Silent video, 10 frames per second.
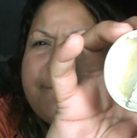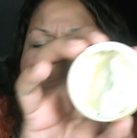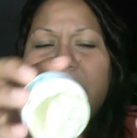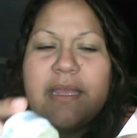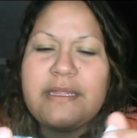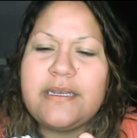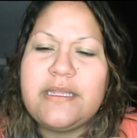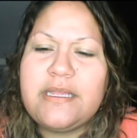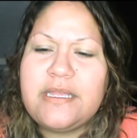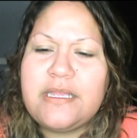But,
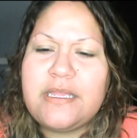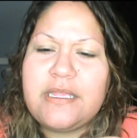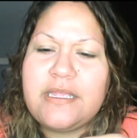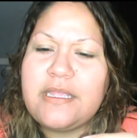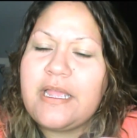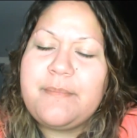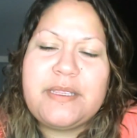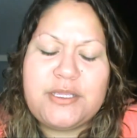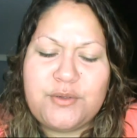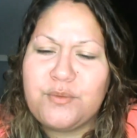I
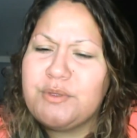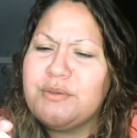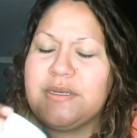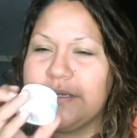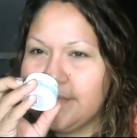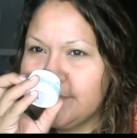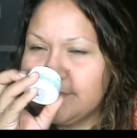mean, you need,